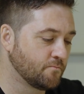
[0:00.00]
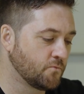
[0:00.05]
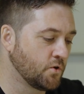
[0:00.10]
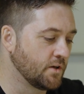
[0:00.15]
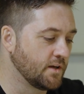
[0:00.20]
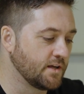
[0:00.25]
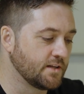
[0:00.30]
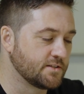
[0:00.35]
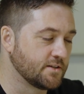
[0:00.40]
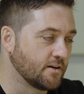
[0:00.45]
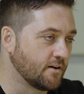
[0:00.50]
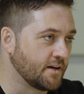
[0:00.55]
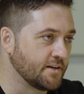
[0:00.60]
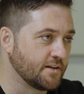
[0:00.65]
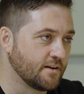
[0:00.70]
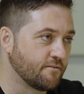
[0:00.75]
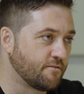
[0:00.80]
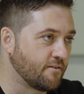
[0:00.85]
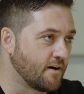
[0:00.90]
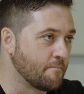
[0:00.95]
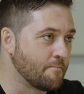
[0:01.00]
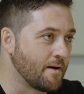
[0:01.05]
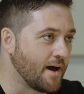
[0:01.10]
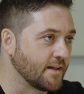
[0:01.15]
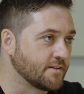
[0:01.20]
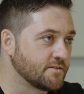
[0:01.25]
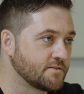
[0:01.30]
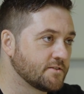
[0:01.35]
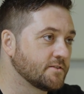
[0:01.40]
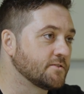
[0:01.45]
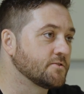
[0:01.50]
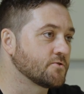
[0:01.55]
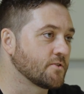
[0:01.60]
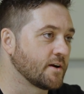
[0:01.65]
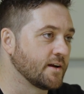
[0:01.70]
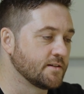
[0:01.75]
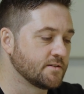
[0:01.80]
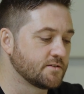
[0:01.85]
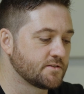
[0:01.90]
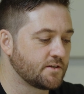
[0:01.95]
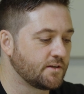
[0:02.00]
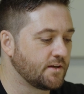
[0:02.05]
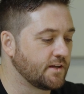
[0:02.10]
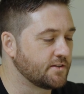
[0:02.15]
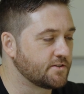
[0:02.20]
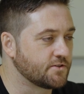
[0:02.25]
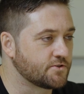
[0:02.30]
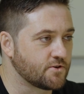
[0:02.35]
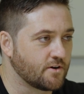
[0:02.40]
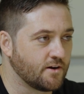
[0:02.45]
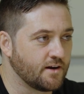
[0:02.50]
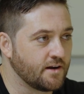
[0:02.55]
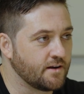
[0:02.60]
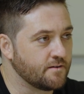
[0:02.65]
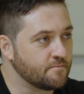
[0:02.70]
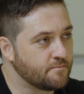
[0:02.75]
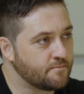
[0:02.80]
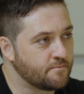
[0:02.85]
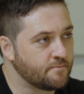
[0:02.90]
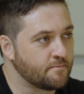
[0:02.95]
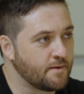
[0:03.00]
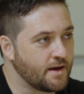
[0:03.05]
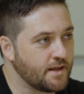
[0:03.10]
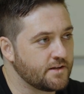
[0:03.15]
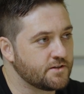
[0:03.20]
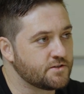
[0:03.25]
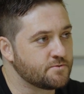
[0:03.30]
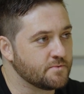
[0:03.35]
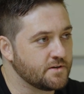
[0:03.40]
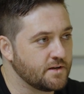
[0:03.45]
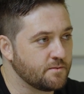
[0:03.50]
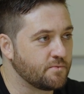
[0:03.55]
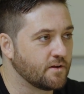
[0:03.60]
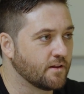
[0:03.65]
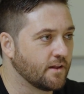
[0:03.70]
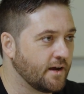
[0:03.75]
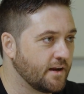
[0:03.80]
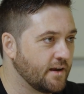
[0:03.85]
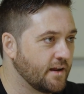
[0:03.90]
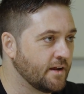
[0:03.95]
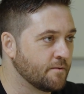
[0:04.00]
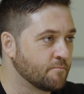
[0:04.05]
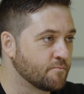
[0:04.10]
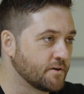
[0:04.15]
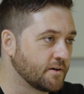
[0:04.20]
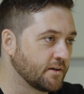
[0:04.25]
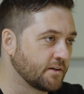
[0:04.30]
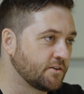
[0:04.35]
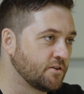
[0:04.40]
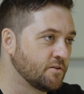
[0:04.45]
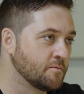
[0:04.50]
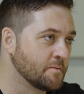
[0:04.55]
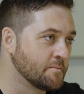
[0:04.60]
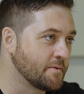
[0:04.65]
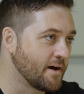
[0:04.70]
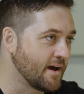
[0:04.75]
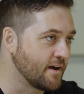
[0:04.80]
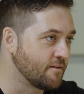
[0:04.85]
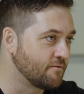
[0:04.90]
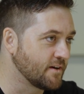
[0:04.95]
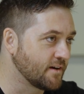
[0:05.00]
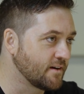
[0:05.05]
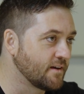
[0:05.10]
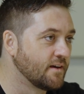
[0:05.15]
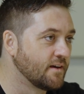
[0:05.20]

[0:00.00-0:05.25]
You need to identify patterns and trends. You need to try and manage, manipulate, and predict human behavior.